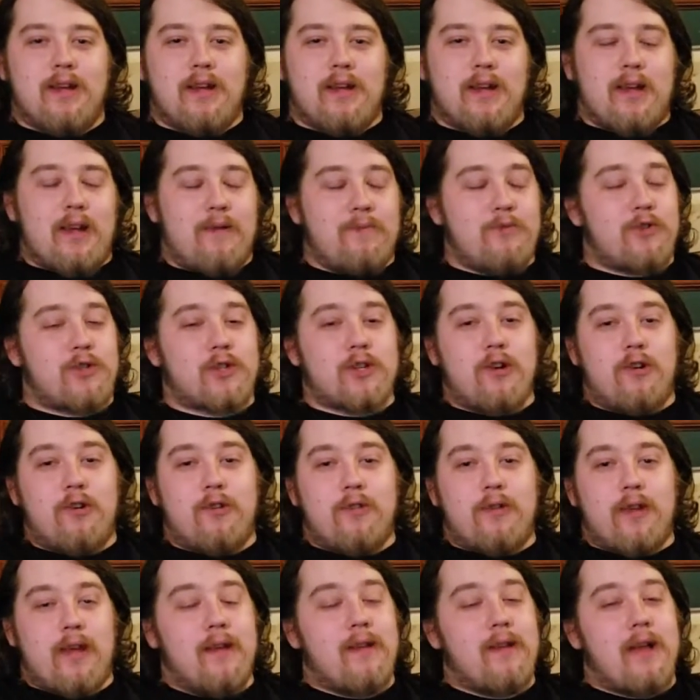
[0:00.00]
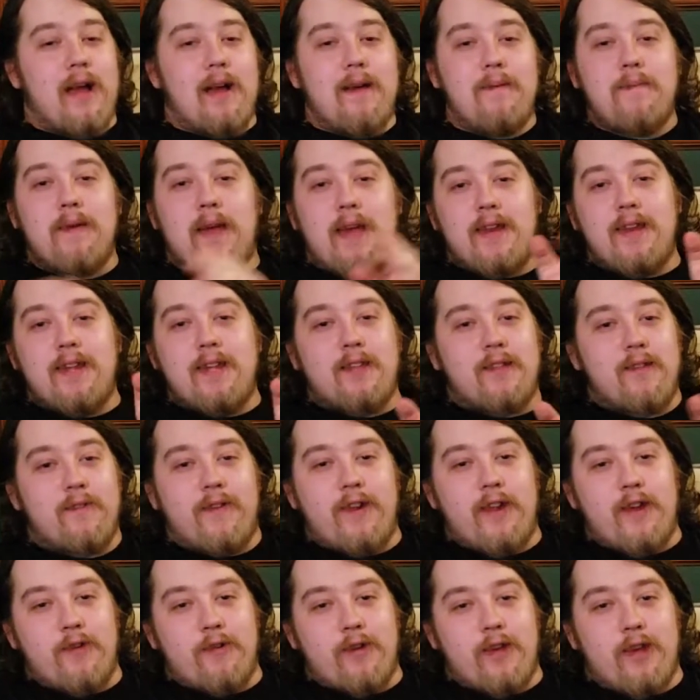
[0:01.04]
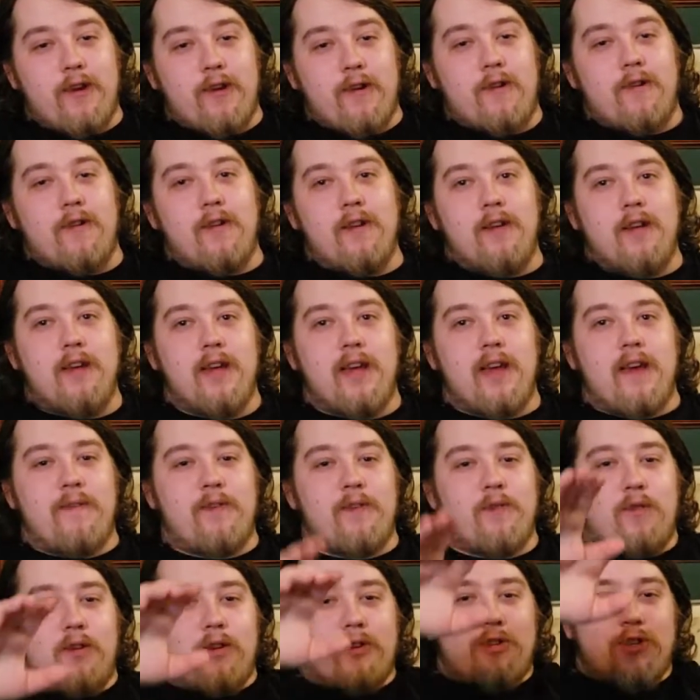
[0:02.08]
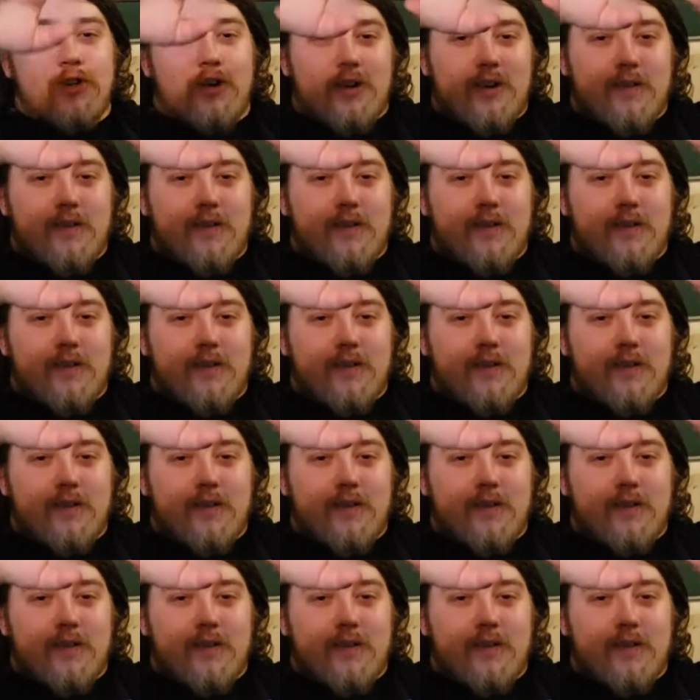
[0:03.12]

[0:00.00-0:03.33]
I'm ending the video here. If you want to talk